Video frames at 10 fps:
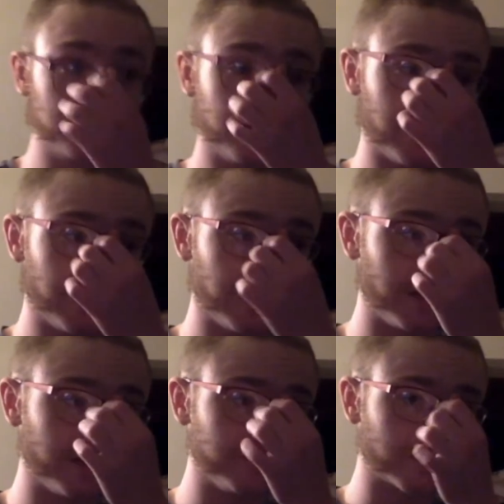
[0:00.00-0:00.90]

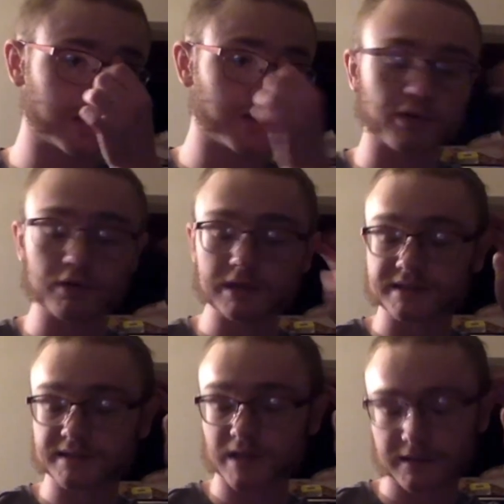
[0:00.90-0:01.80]
one of
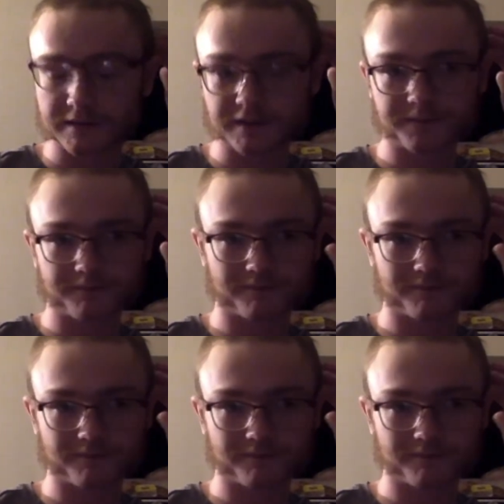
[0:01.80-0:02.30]
Napoleon's sons,